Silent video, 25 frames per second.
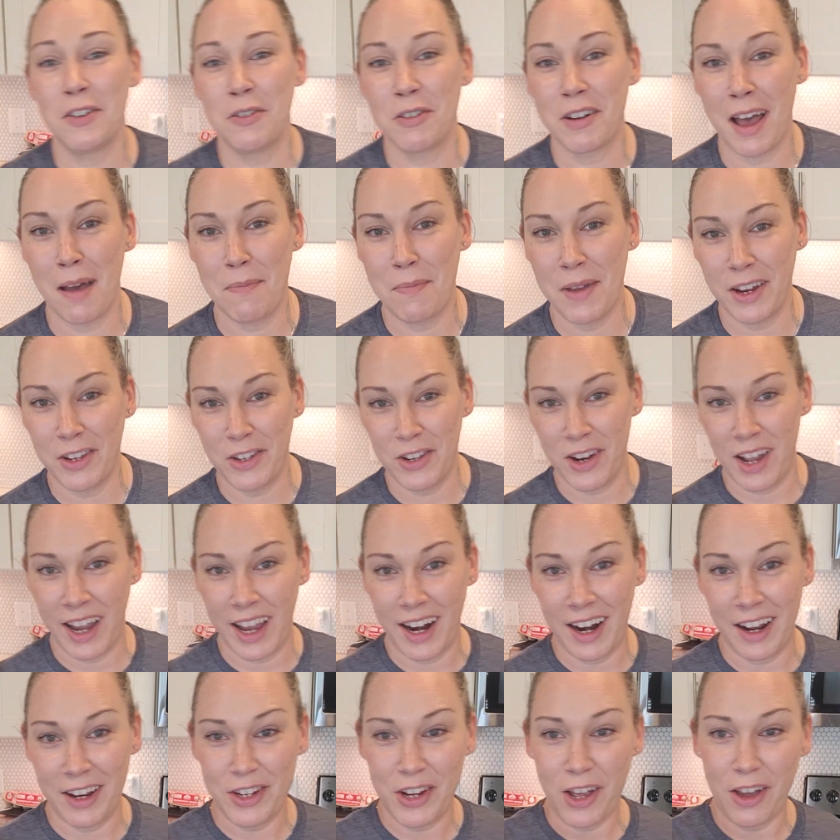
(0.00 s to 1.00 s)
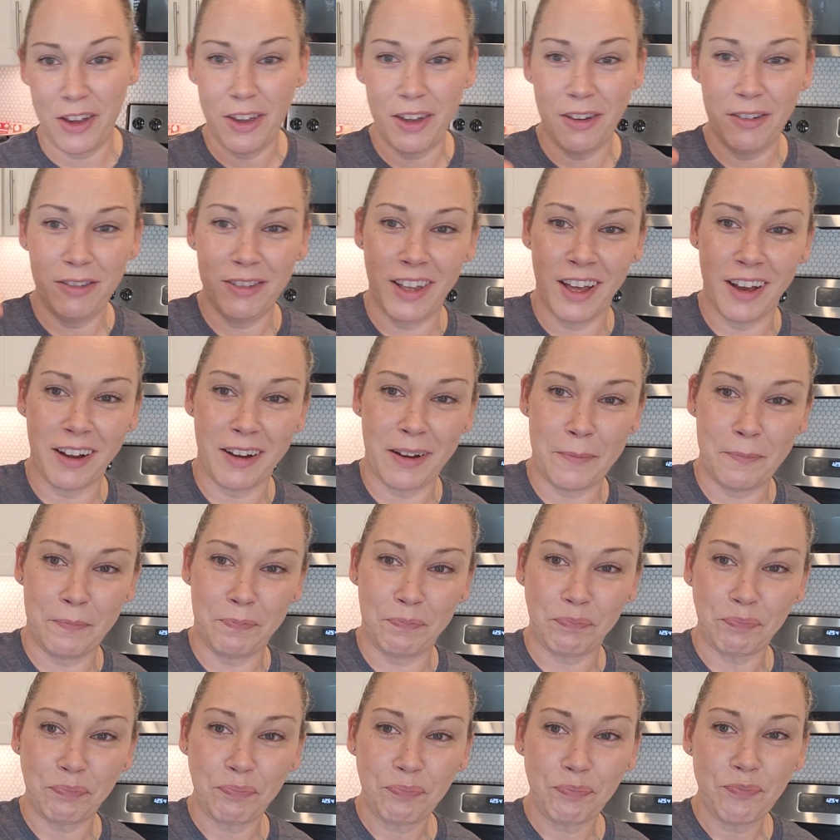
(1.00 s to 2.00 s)
a new cup yesterday. Can I show you? Look.
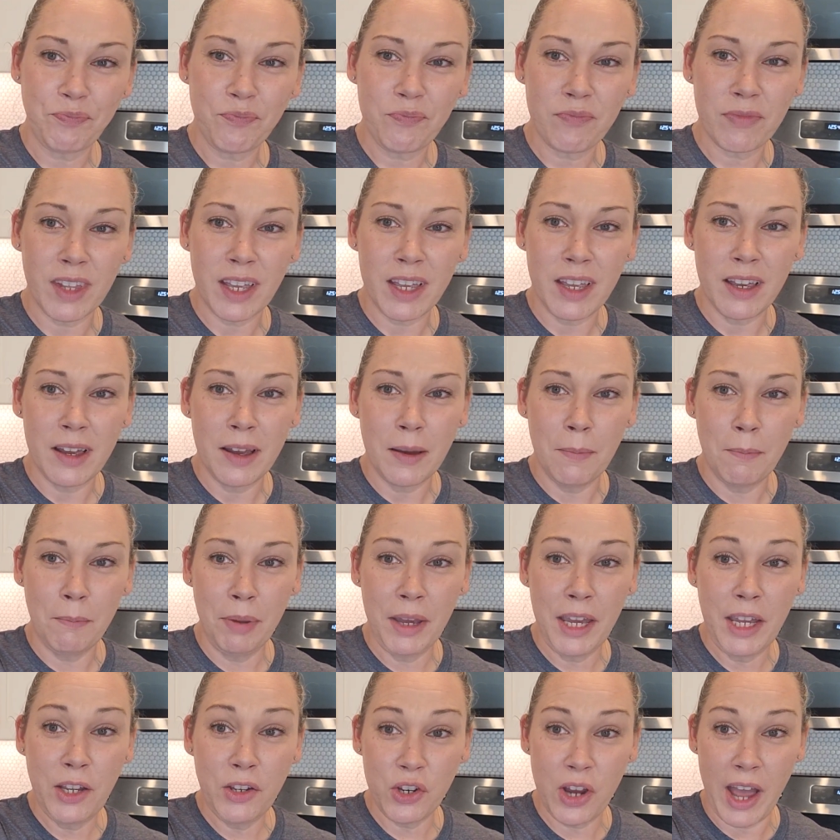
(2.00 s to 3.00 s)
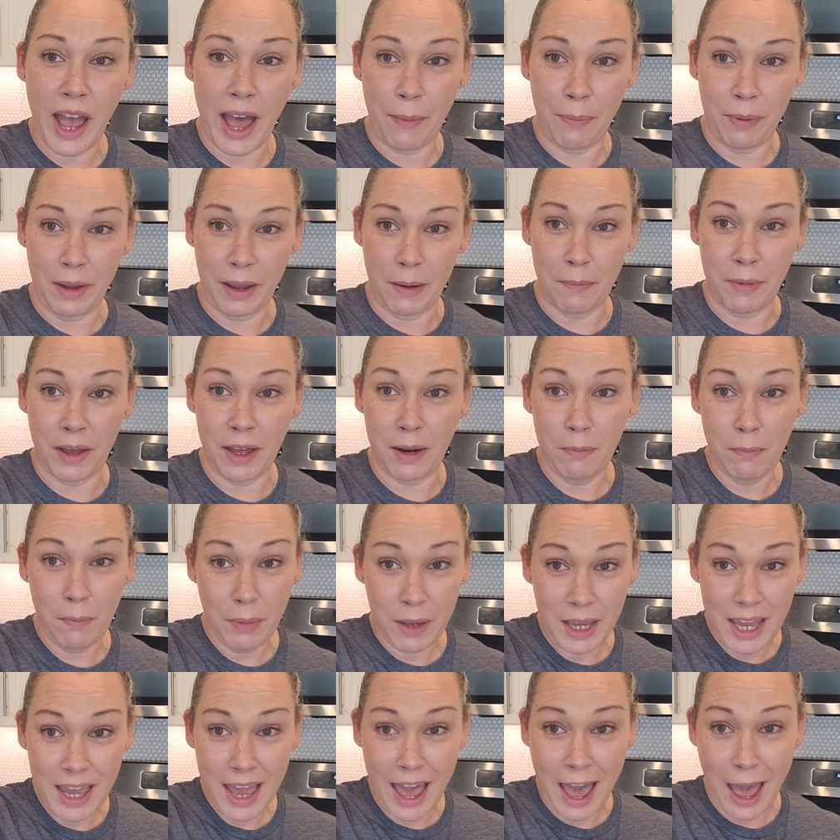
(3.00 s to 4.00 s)
Beach happy, but
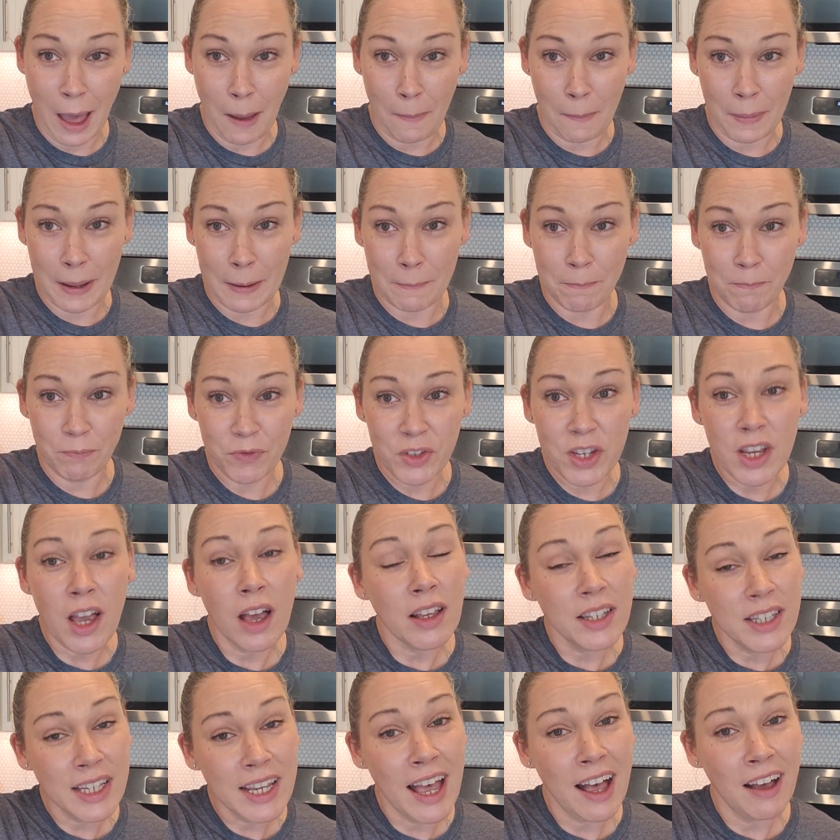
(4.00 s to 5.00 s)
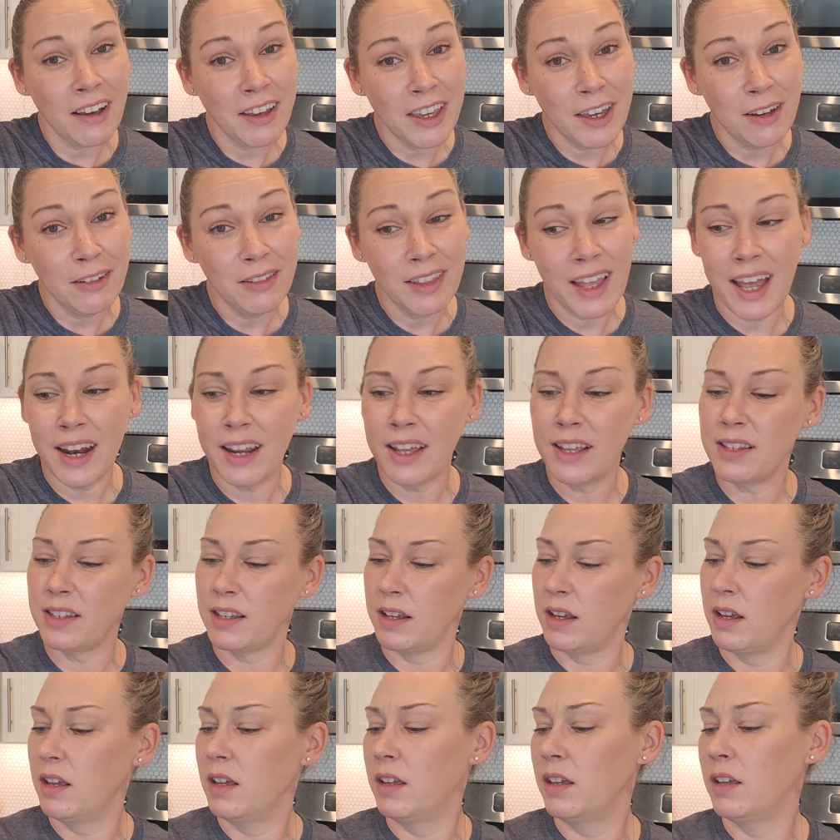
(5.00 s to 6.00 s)
be happy. Do y'all see how cute that is?
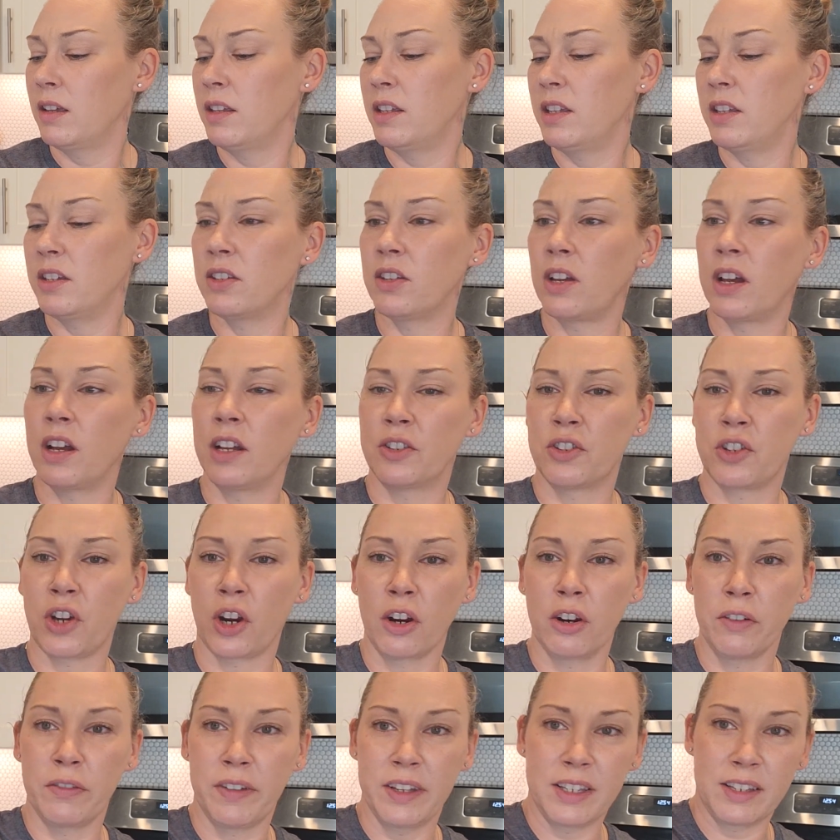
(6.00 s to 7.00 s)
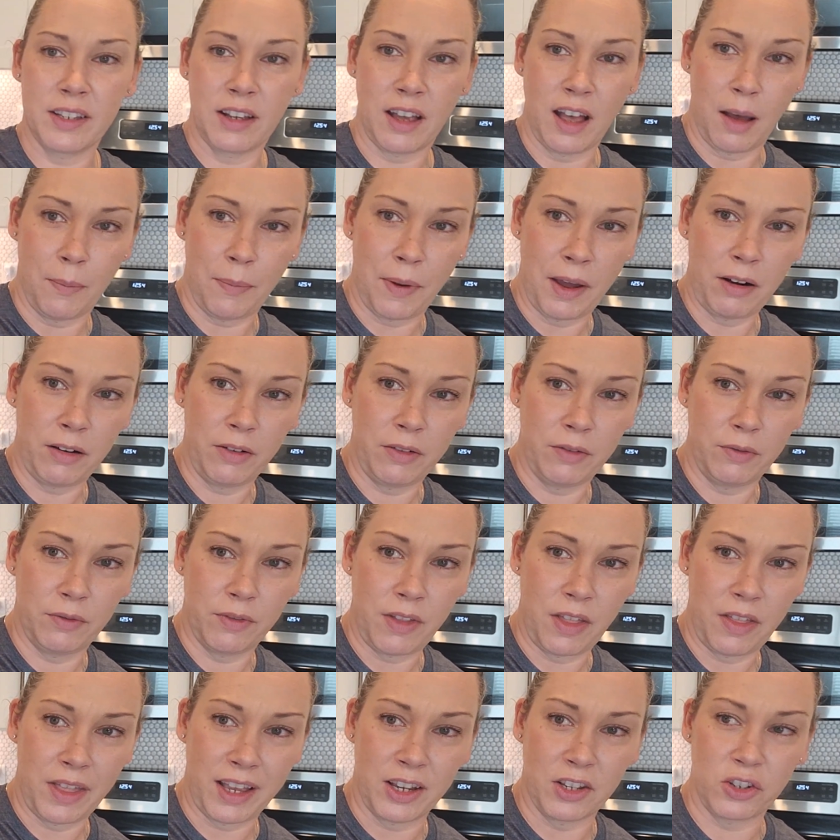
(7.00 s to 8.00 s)
This is a Tervis cup. I don't
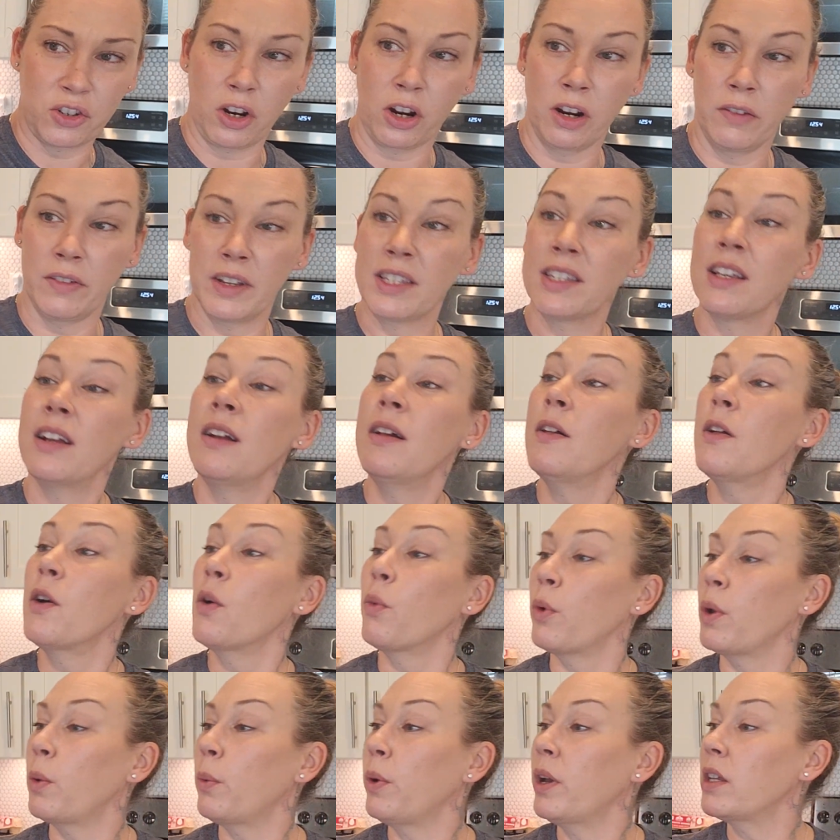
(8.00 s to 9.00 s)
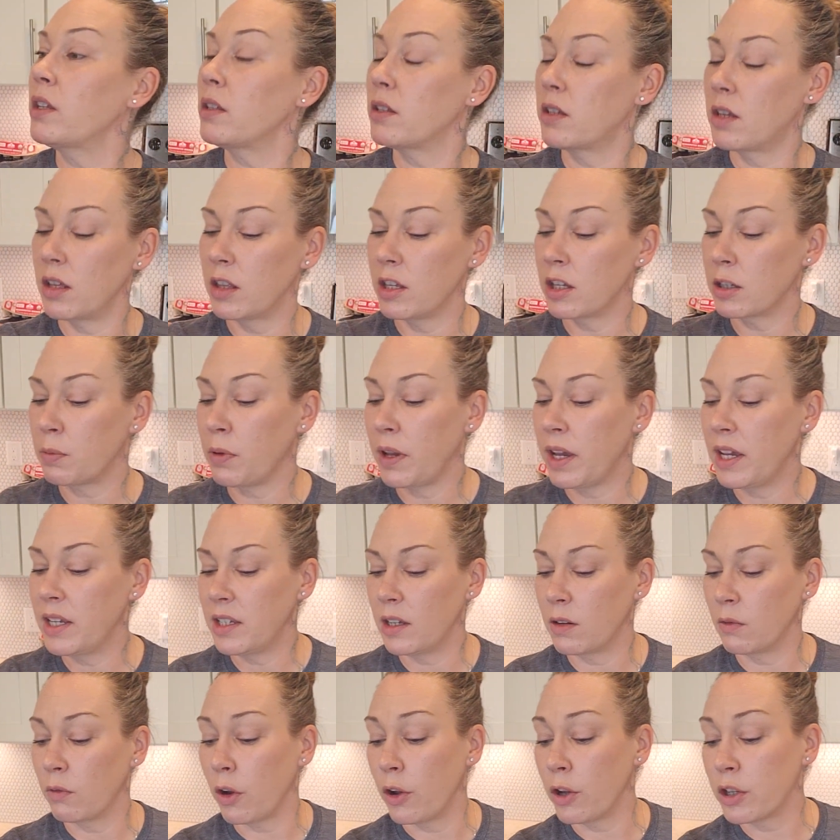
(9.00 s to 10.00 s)
I think it's Tervis. We went to this place
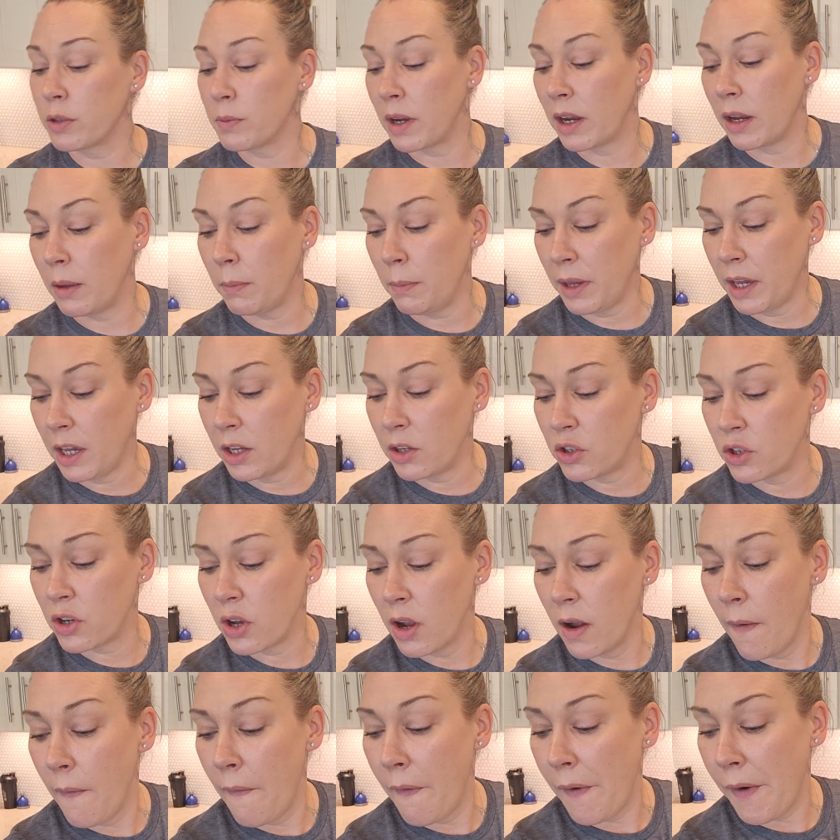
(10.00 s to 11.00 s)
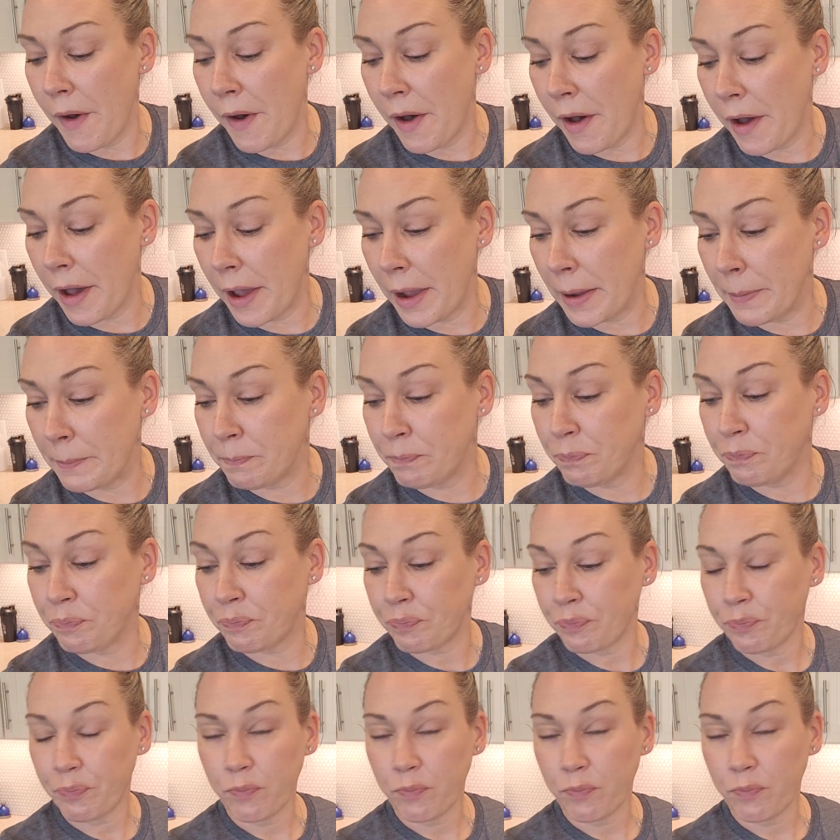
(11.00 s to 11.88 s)
in Rosemary Beach on